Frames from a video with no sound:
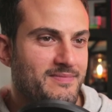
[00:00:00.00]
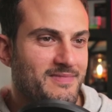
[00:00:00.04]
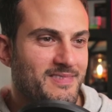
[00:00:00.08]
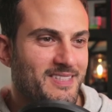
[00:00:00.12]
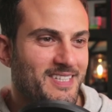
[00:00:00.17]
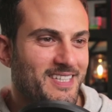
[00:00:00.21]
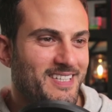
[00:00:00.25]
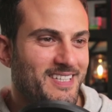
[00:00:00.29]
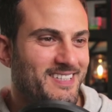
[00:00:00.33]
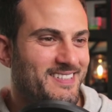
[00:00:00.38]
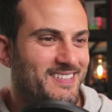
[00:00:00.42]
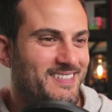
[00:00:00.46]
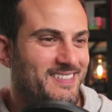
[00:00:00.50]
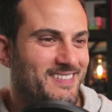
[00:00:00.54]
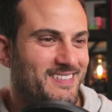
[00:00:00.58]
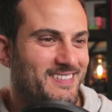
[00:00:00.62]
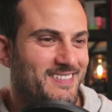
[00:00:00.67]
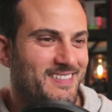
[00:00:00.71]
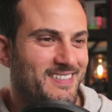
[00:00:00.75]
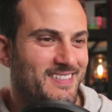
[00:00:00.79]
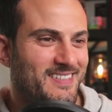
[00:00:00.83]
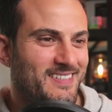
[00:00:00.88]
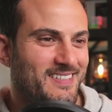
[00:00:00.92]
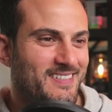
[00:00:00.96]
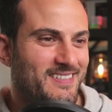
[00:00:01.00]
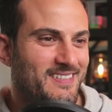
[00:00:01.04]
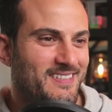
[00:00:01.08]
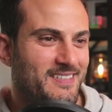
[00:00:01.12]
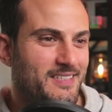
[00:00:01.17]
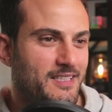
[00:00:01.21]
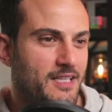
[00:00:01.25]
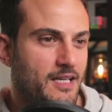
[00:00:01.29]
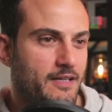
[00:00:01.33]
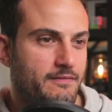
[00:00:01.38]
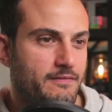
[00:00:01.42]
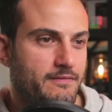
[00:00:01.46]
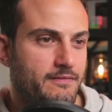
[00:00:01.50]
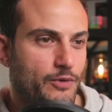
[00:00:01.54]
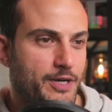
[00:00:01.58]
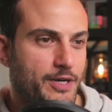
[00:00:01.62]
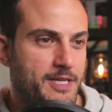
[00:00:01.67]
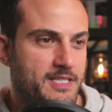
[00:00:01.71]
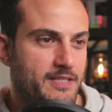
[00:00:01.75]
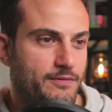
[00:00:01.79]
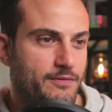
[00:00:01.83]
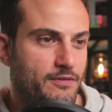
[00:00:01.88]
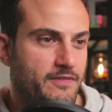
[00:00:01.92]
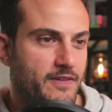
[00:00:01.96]
Yeah. Love
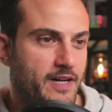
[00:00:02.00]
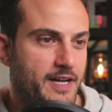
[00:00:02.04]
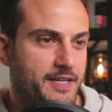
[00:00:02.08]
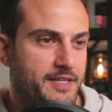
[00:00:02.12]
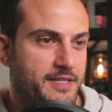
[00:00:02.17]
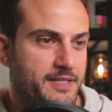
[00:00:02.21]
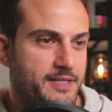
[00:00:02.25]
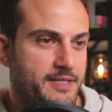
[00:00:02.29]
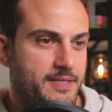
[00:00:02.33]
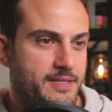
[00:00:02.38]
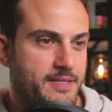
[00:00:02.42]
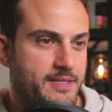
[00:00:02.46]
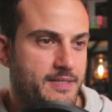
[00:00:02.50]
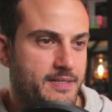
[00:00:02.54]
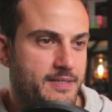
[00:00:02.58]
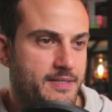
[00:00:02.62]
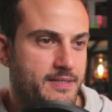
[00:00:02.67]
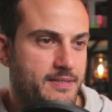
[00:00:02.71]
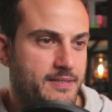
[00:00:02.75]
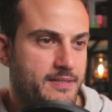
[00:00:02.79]
waist level finders.